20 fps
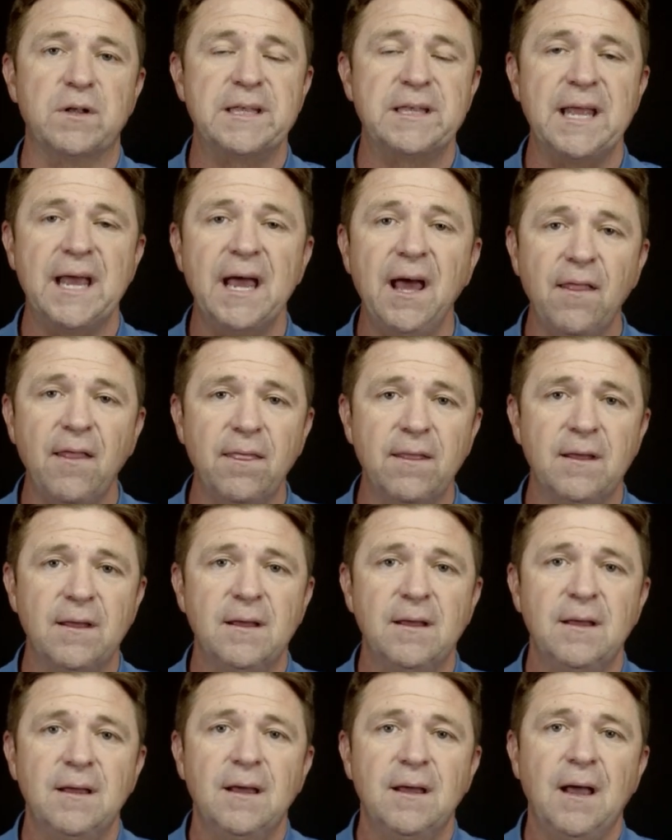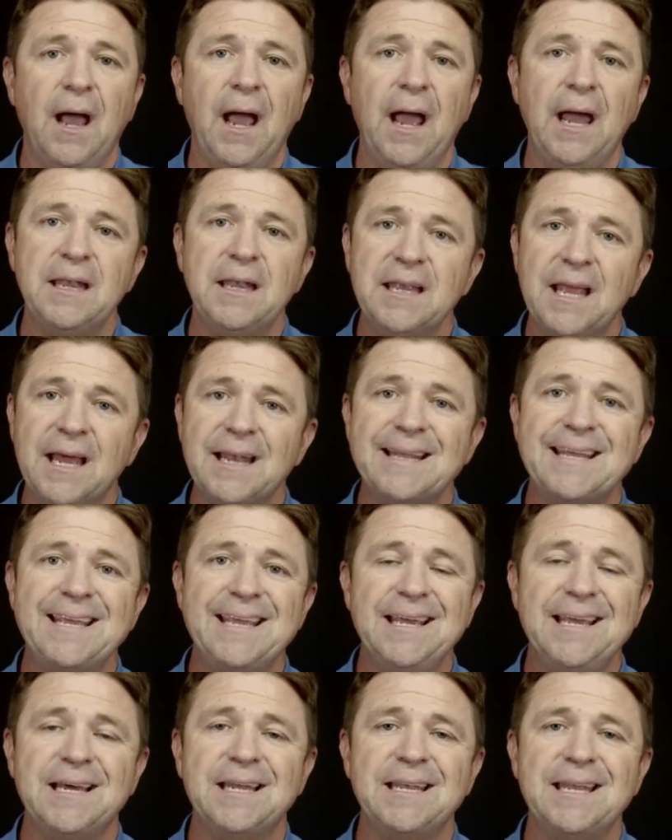death. And yet
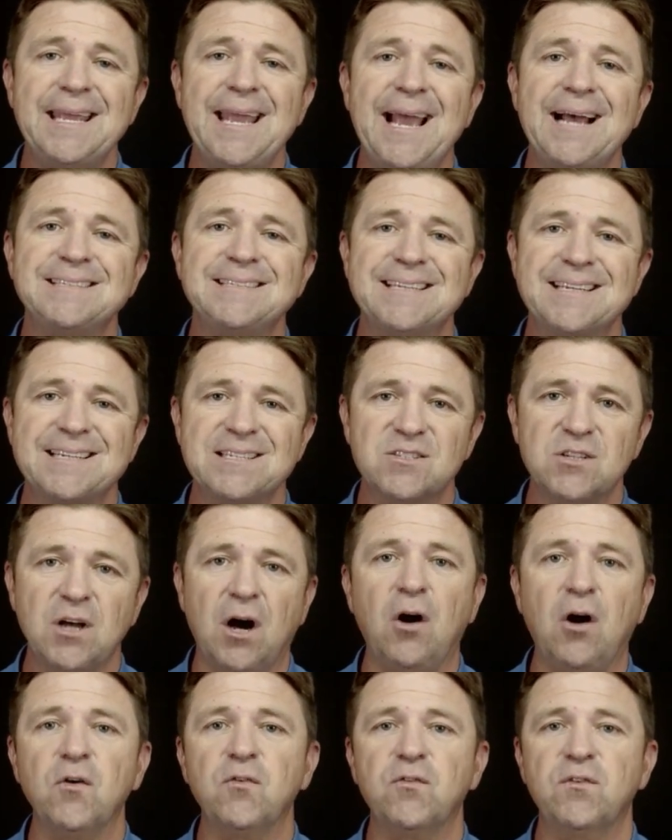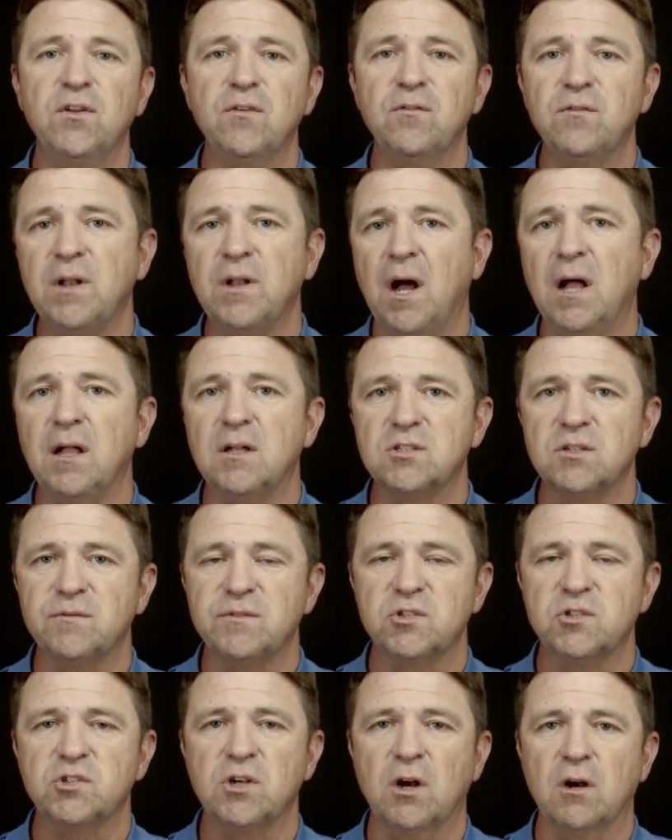again, he has exhaustive knowledge of
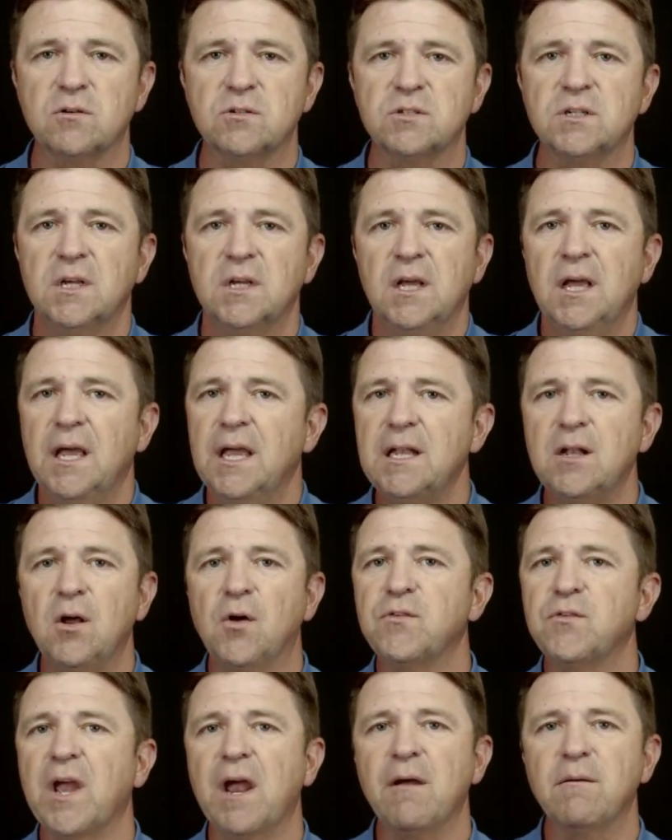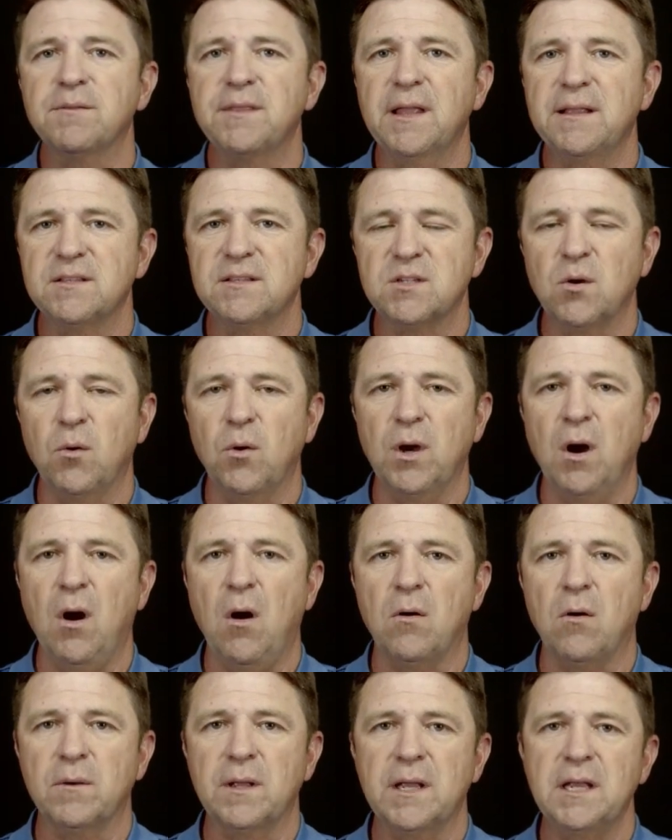his church. He knows everything that's going
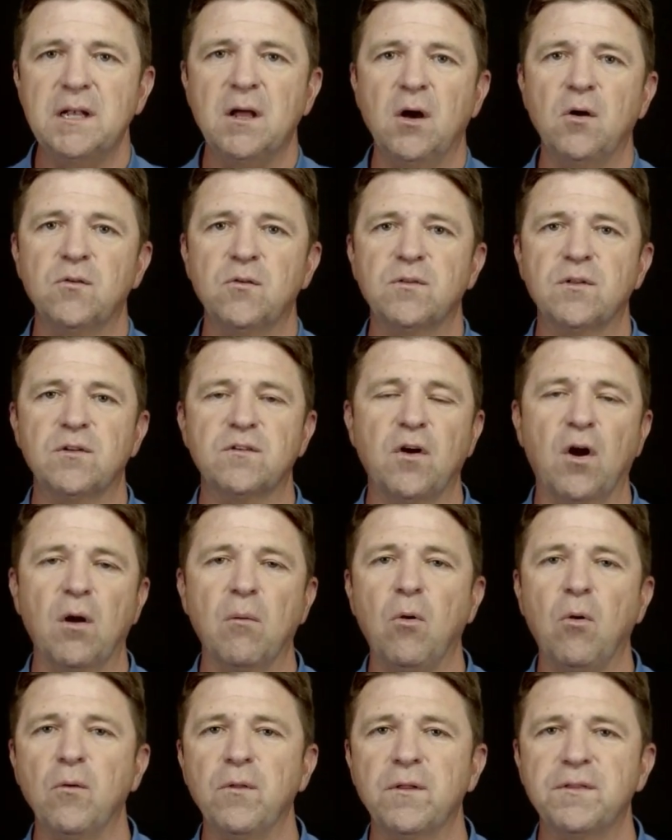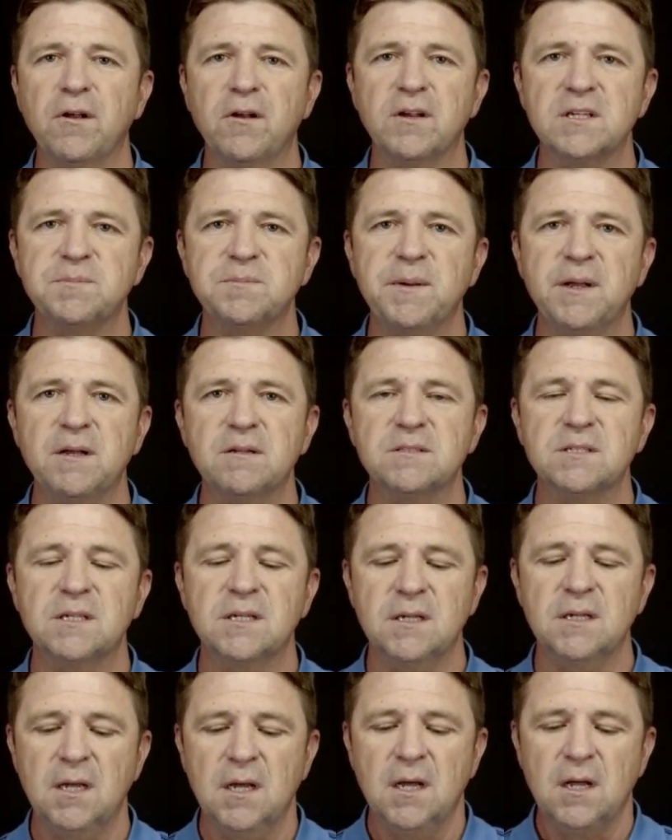on. He knows the turmoil that they're
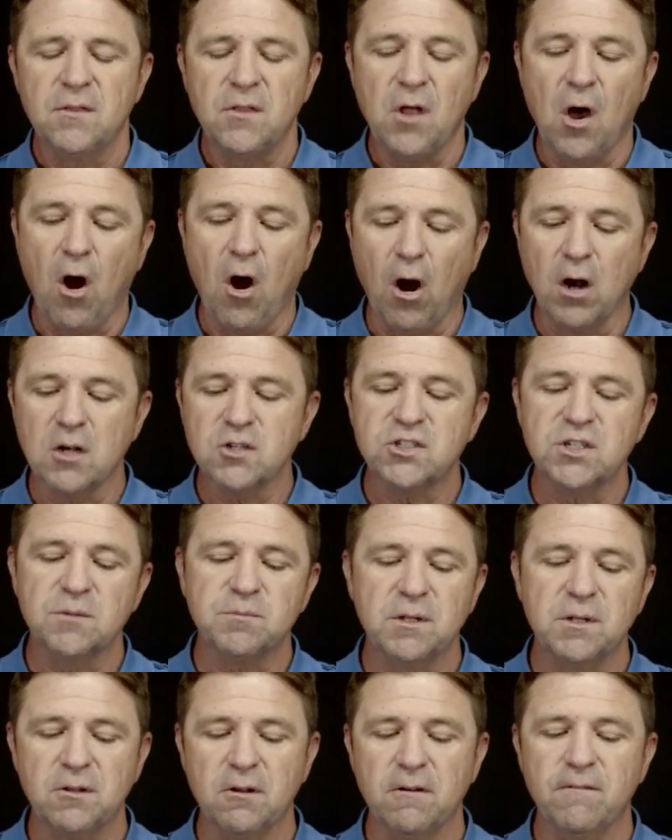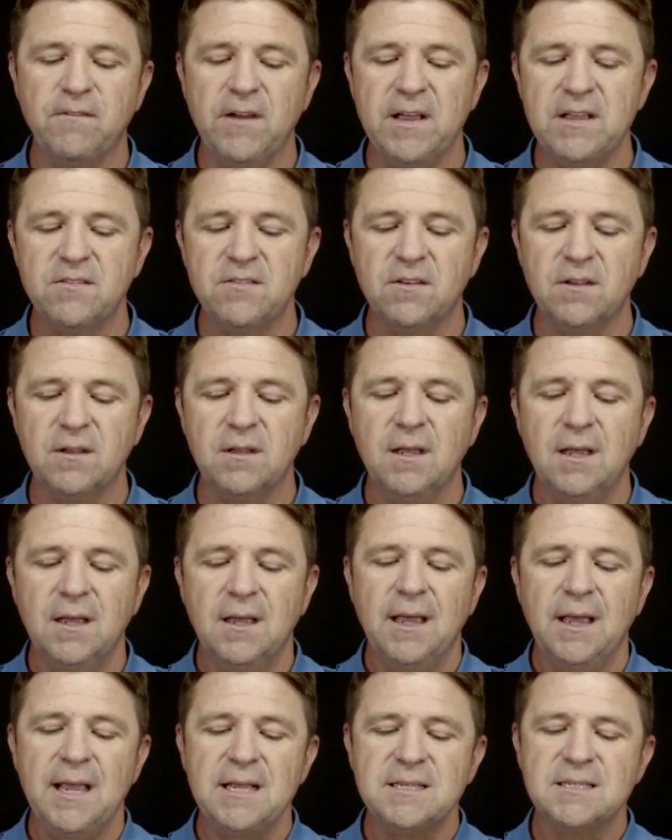experiencing, the hardship that they're facing.
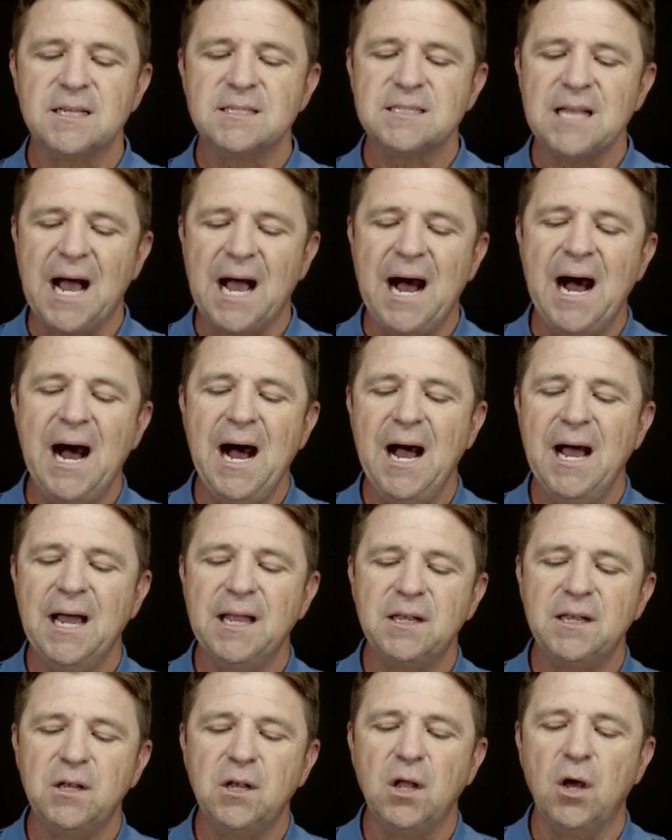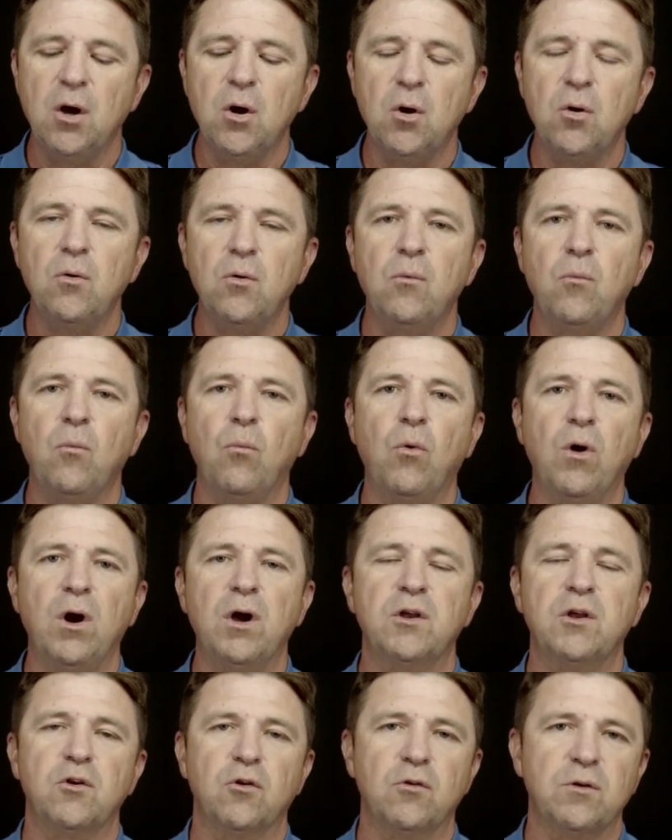He says, I know
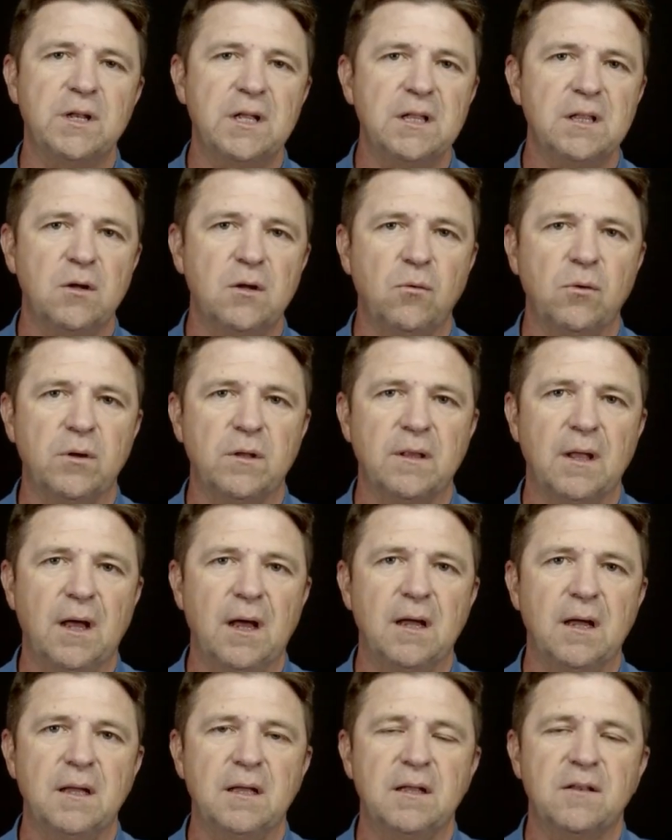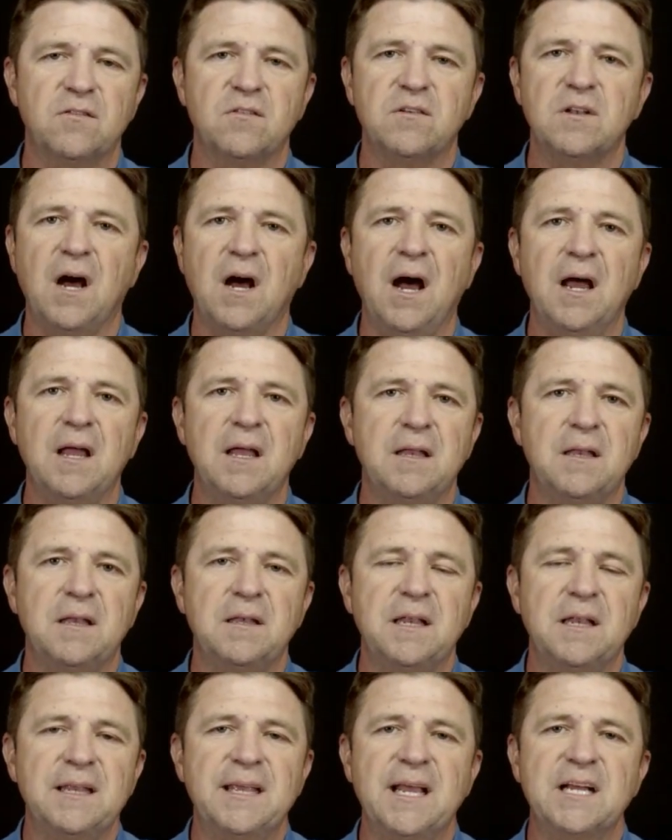what you're dealing with. Uh, it's not, it
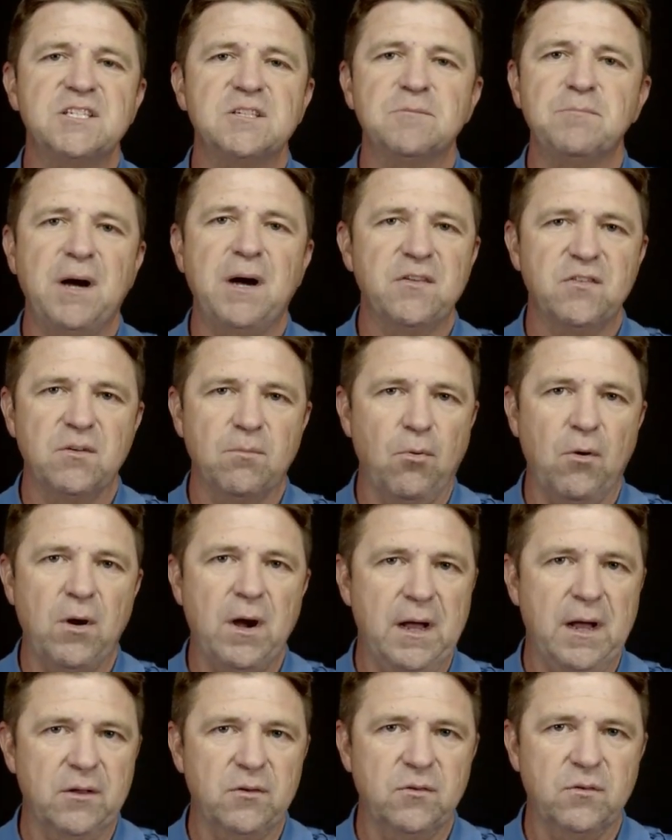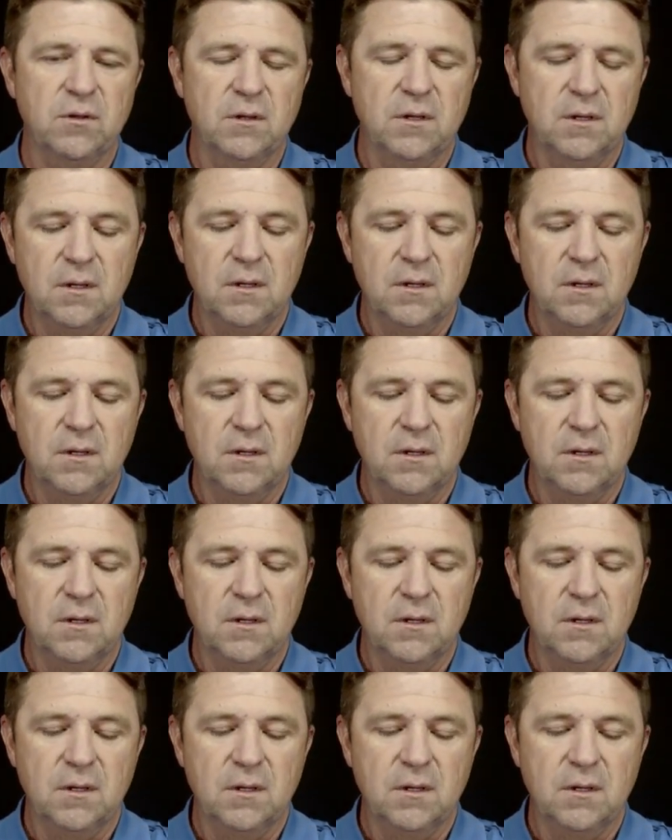didn't catch him by surprise.